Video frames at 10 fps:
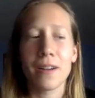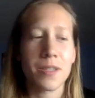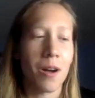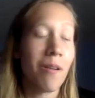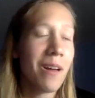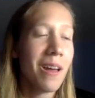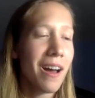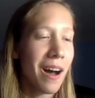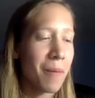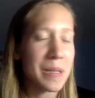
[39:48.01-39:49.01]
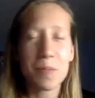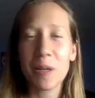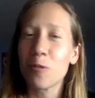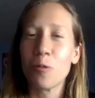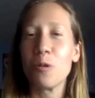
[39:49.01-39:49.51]
So it's
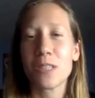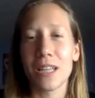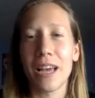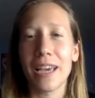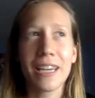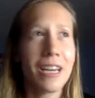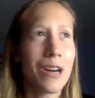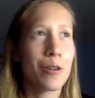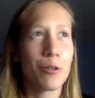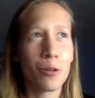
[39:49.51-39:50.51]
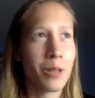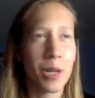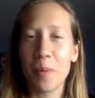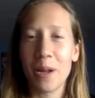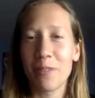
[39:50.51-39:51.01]
been cool to like accrue a little
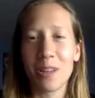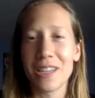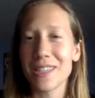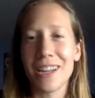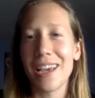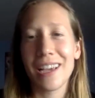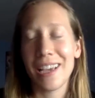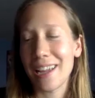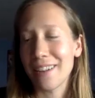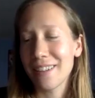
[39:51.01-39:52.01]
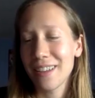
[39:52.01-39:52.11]
bit of a listening, and